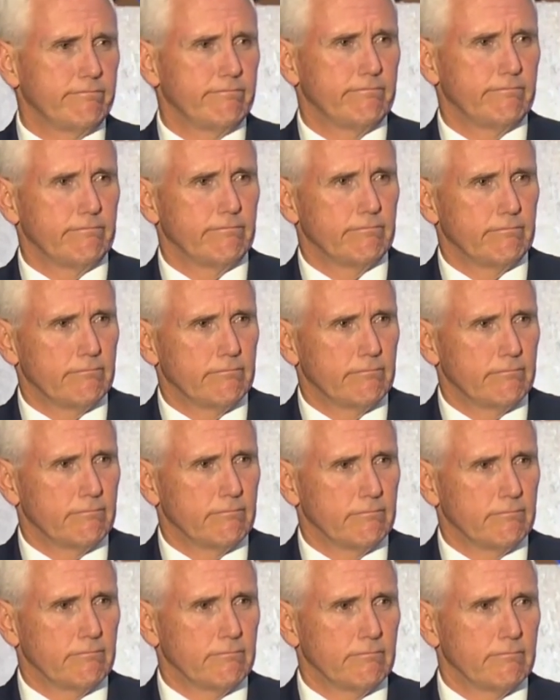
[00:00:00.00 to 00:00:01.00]

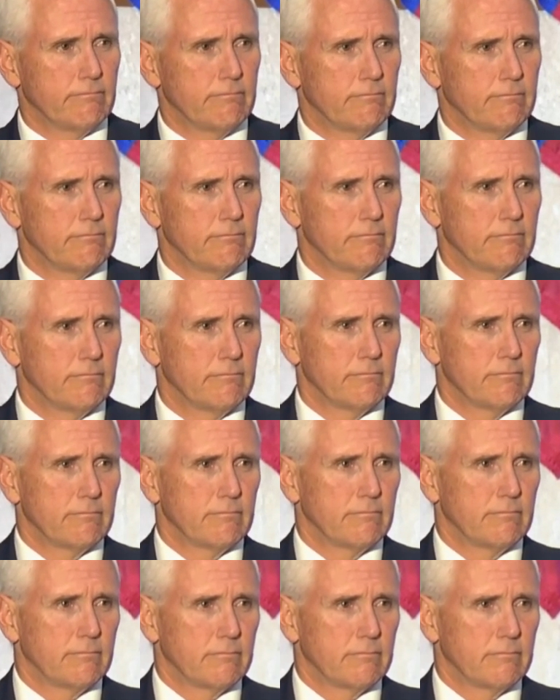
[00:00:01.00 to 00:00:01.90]
(silence)